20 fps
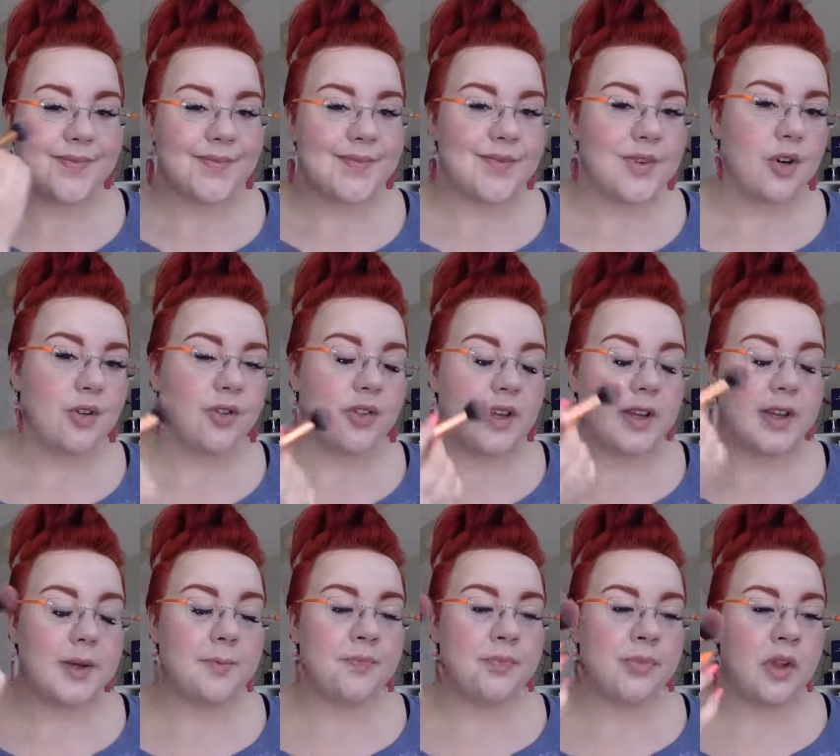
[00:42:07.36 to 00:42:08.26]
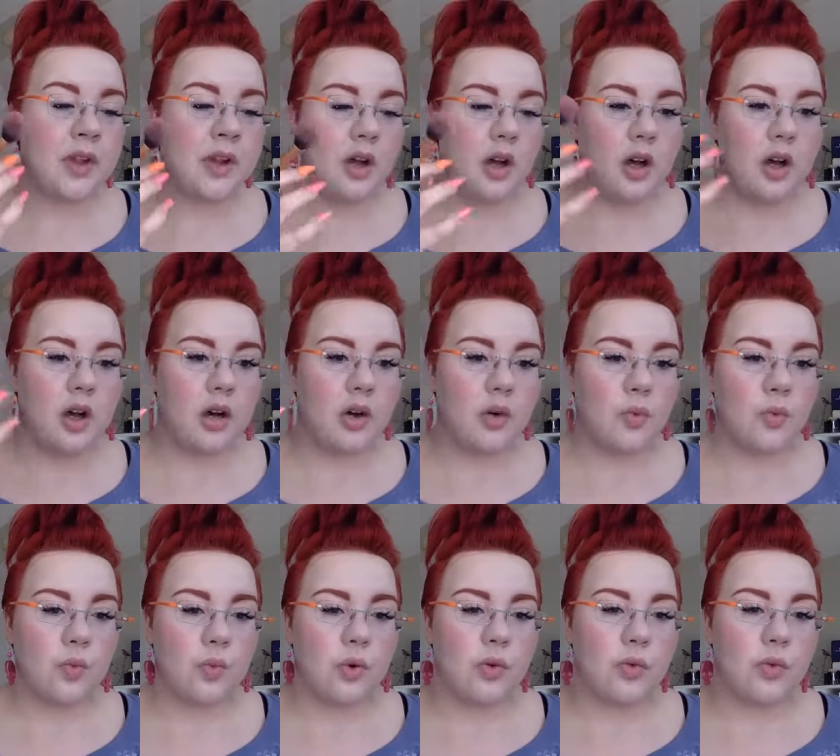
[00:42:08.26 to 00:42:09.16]
on the
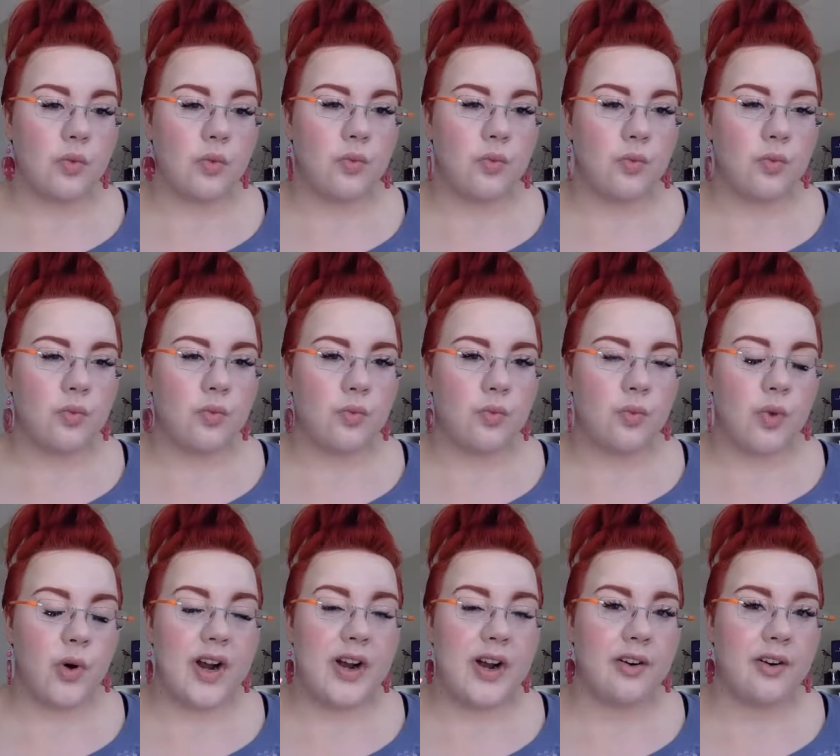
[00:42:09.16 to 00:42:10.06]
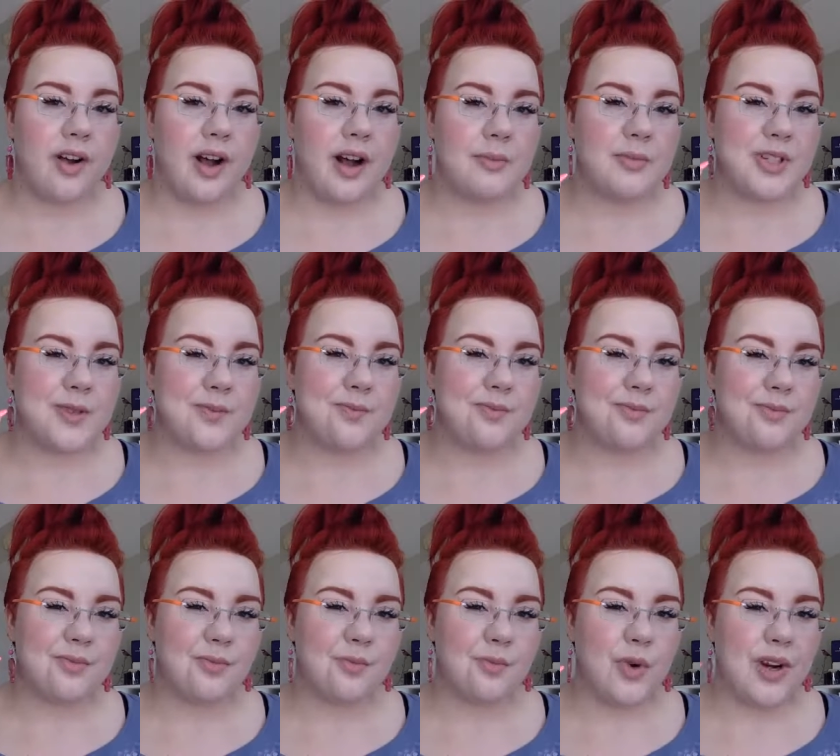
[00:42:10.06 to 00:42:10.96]

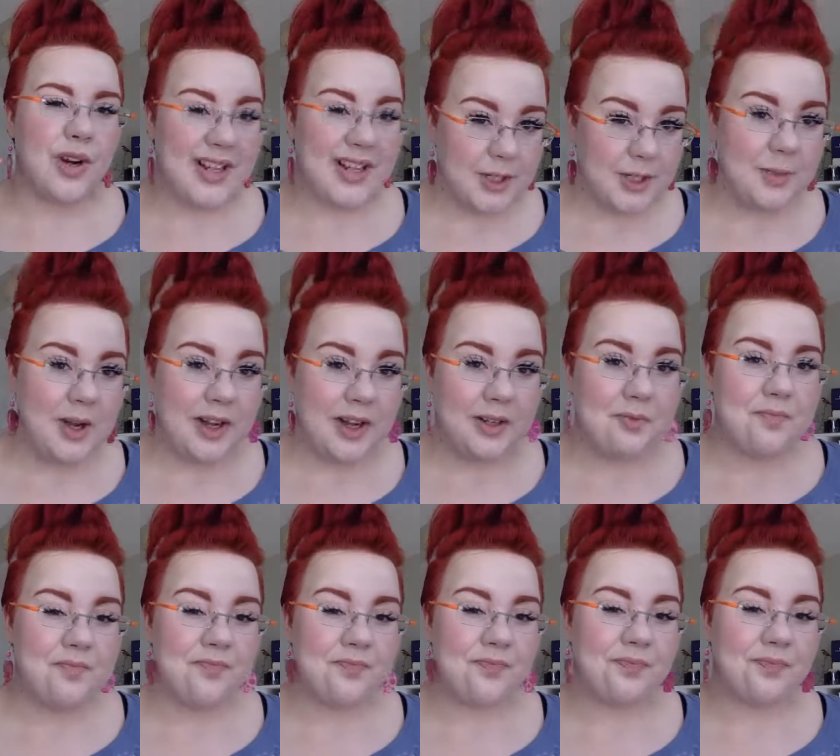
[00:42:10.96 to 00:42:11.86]
when I smile,